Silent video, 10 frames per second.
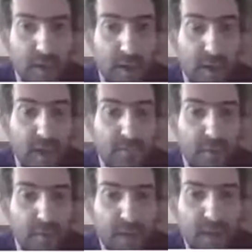and
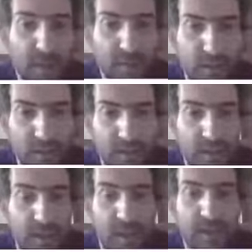for many users,
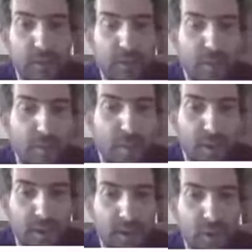it's also
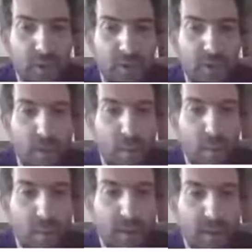important to use
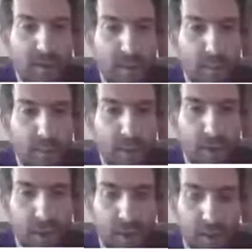QEMU with a distribution
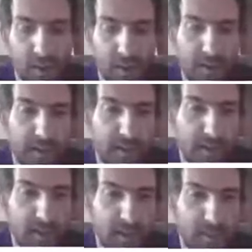kernel rather than
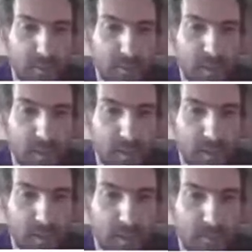a custom built
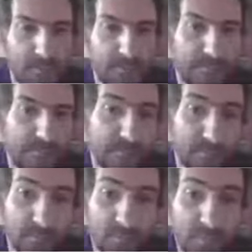kernel
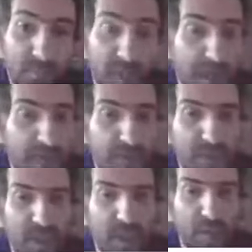even
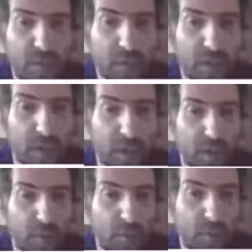being able
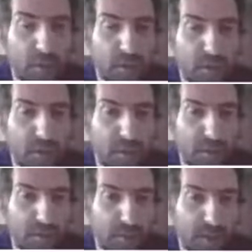to boot
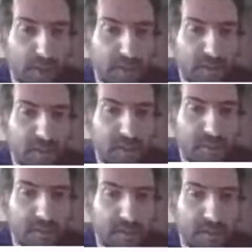non-Linux operating
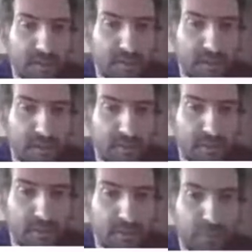systems is a necessary
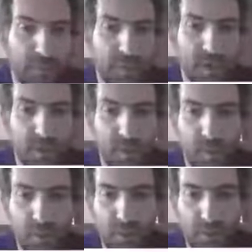feature for many
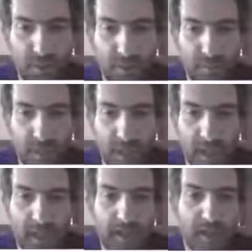QEMU users,
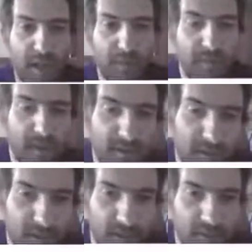and it counts as
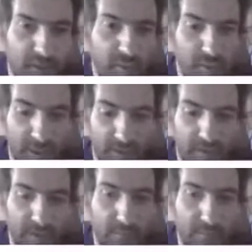essential complexity.